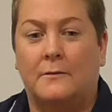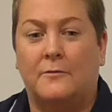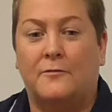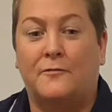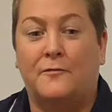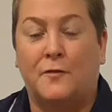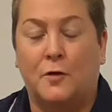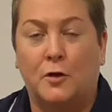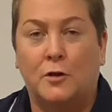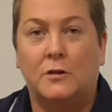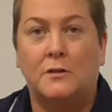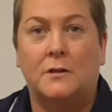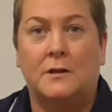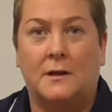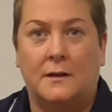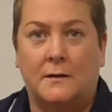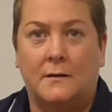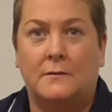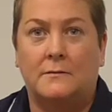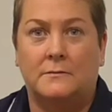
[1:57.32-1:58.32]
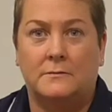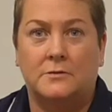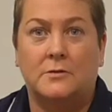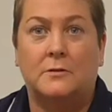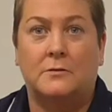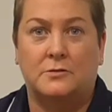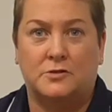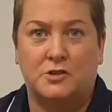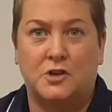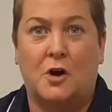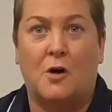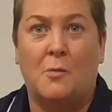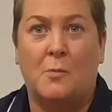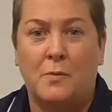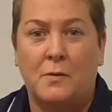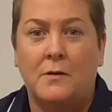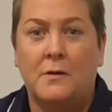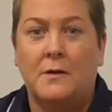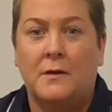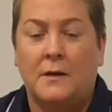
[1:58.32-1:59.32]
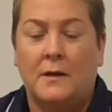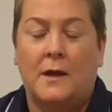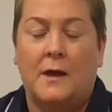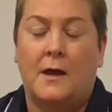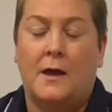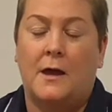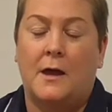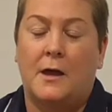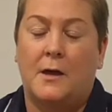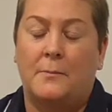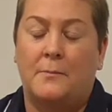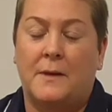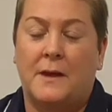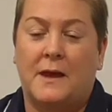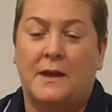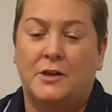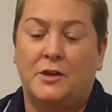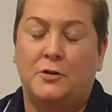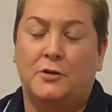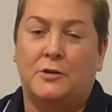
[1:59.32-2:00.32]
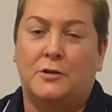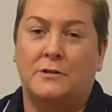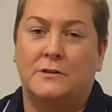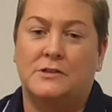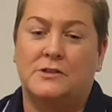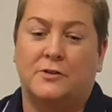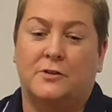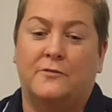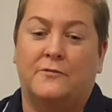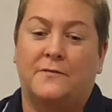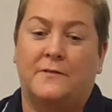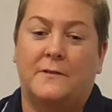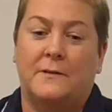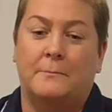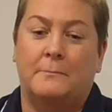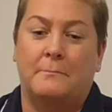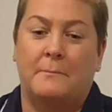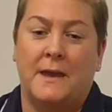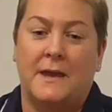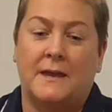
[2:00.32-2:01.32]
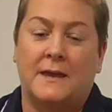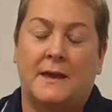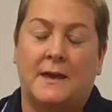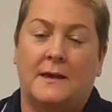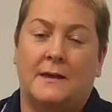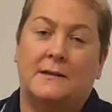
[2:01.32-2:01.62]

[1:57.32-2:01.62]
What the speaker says: full job. You can sort of make